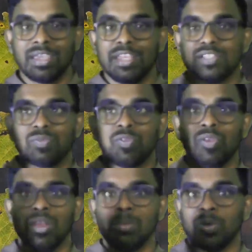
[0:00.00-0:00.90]
it's
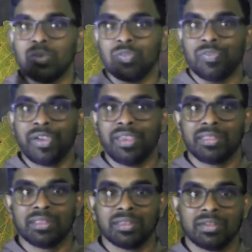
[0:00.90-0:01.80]
full about
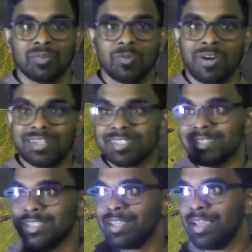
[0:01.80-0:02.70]
faith, what is
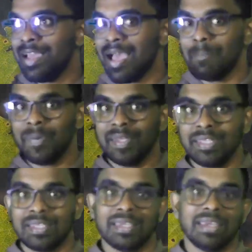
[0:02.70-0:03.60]

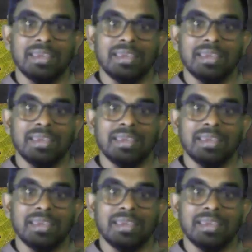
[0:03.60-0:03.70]
happening